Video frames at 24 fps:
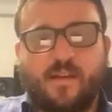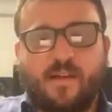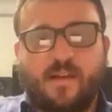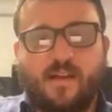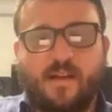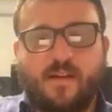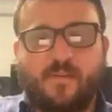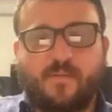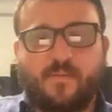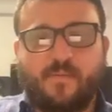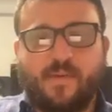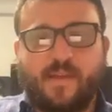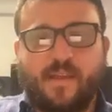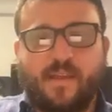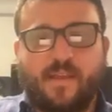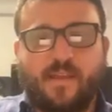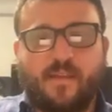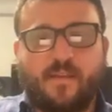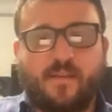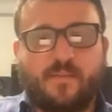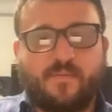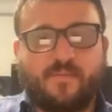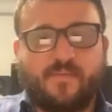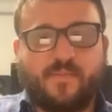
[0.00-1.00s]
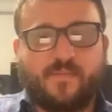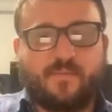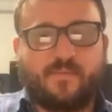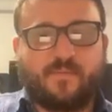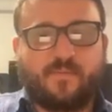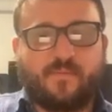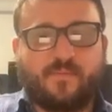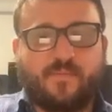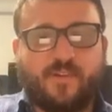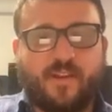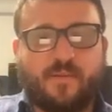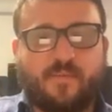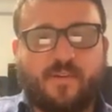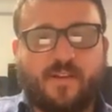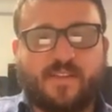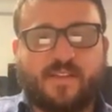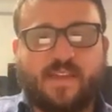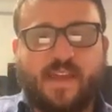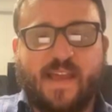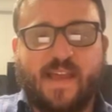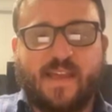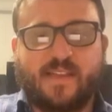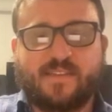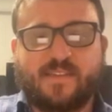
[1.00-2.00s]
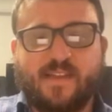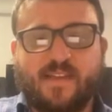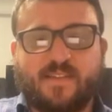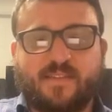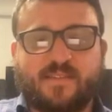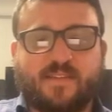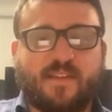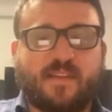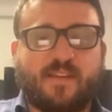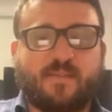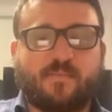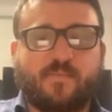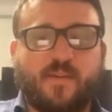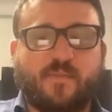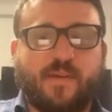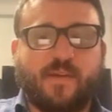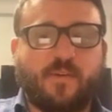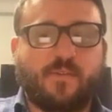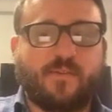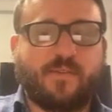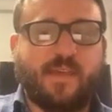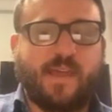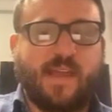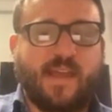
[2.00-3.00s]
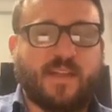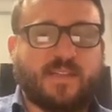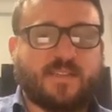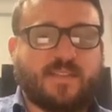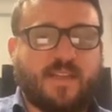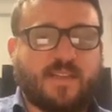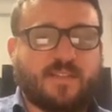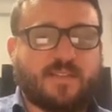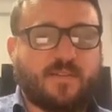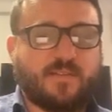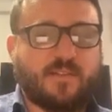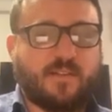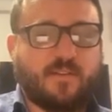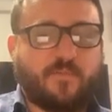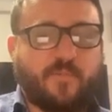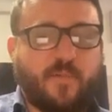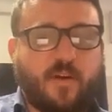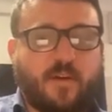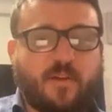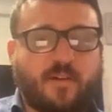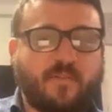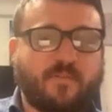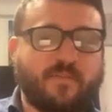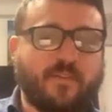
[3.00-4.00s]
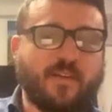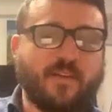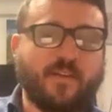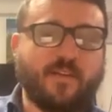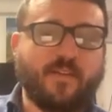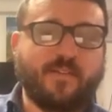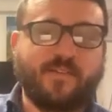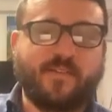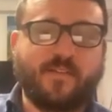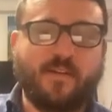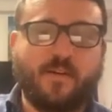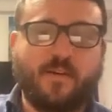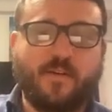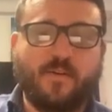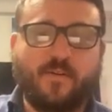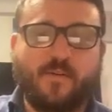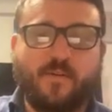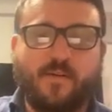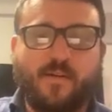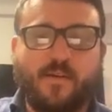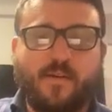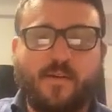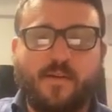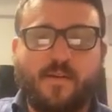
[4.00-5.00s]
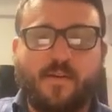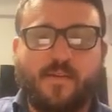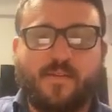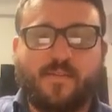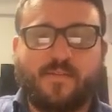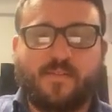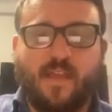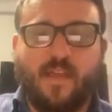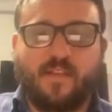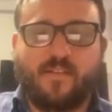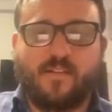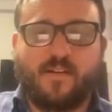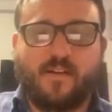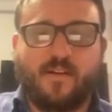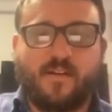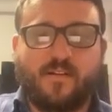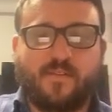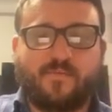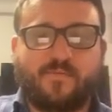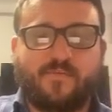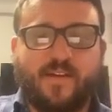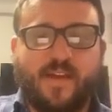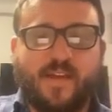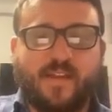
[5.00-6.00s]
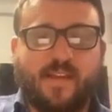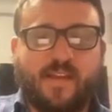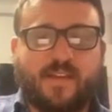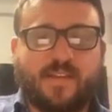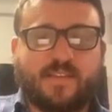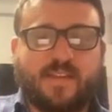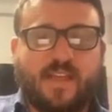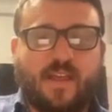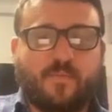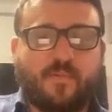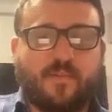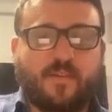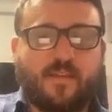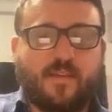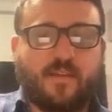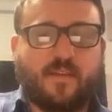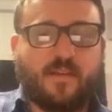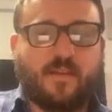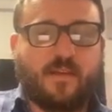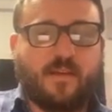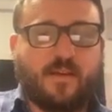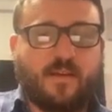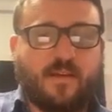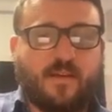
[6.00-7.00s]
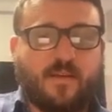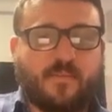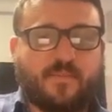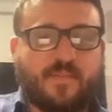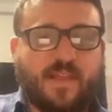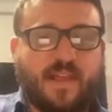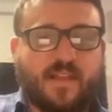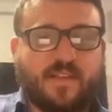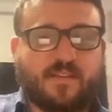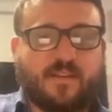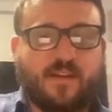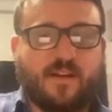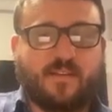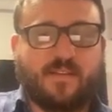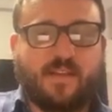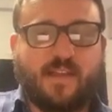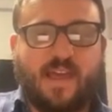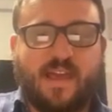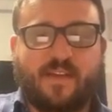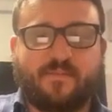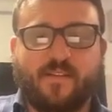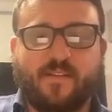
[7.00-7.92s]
We pretty much access it, but we only access a little part of it. So that's called finite sampling. That's called having